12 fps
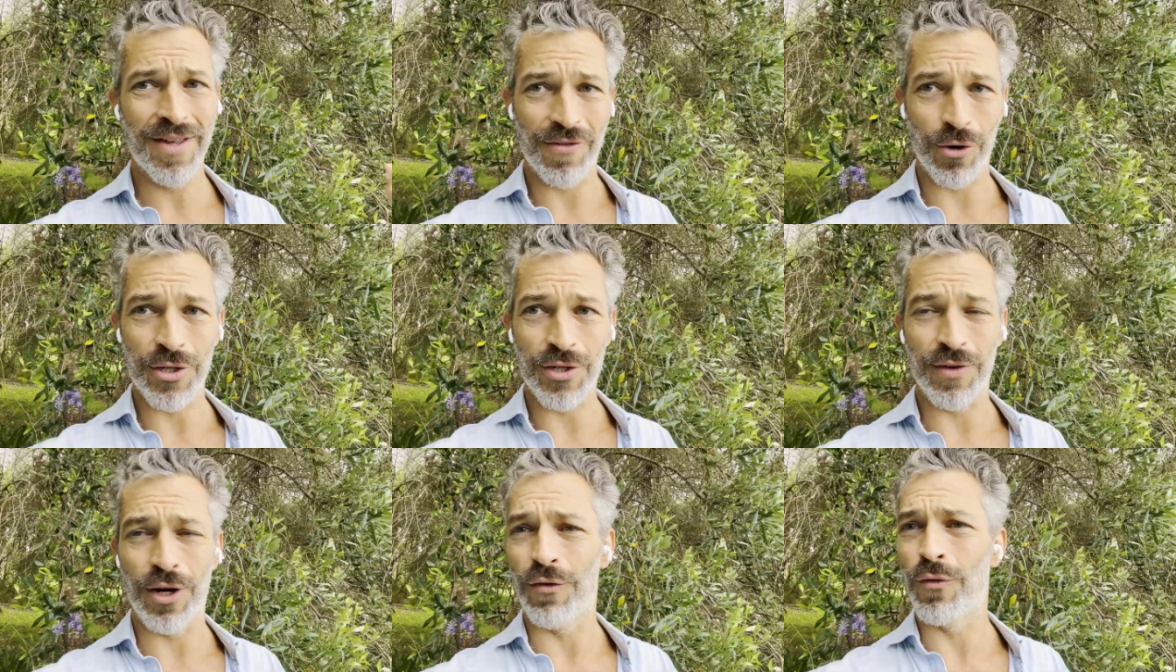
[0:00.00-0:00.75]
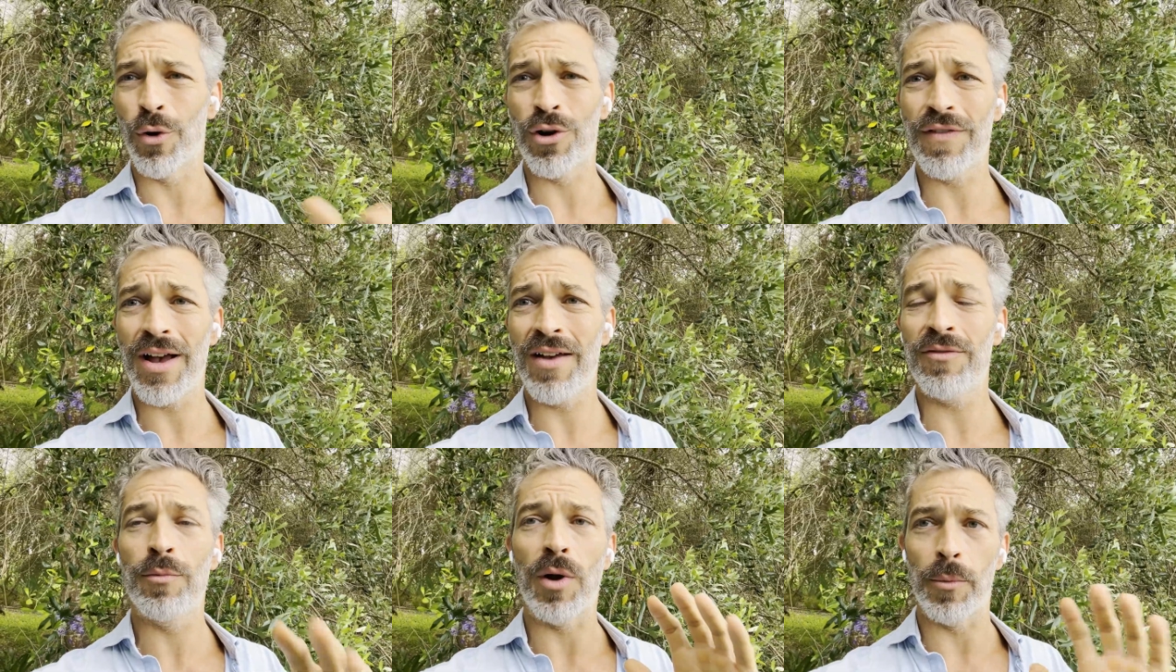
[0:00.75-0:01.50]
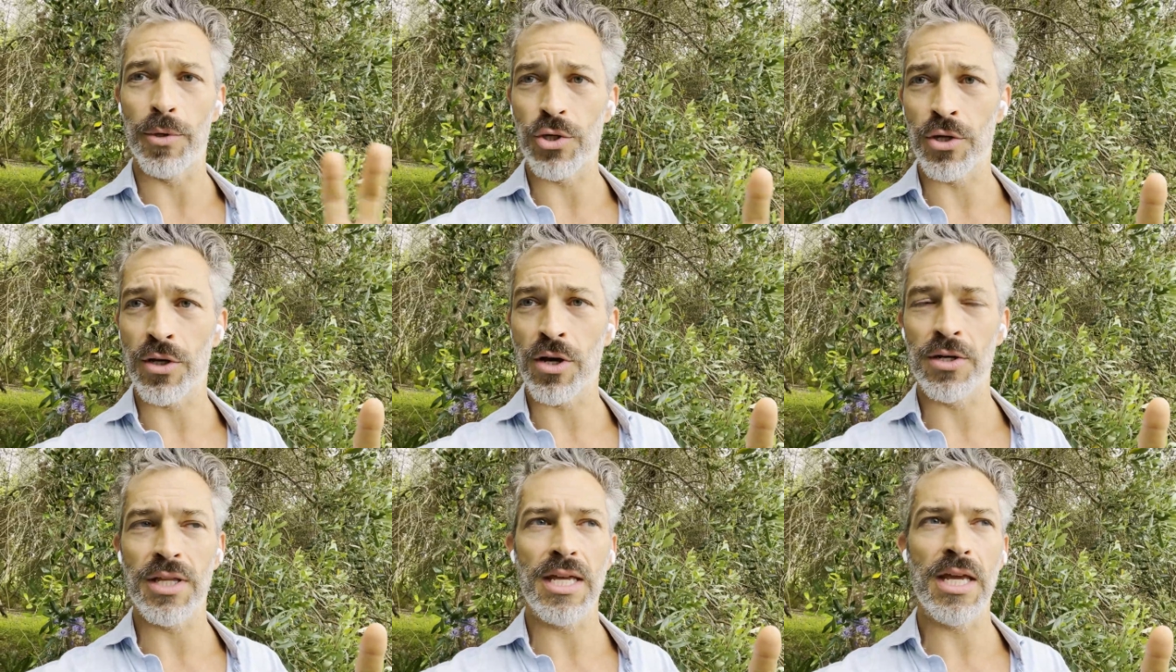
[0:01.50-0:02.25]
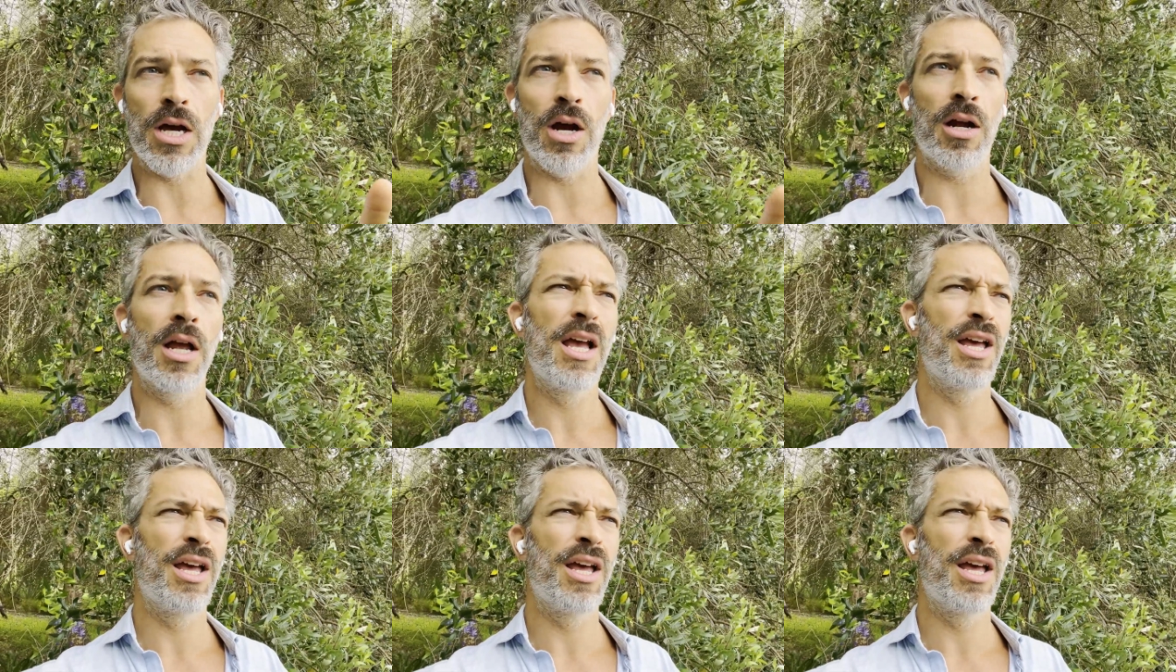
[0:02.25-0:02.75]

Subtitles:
very severe. 4 and 5, probably shouldn't have gone to the ER.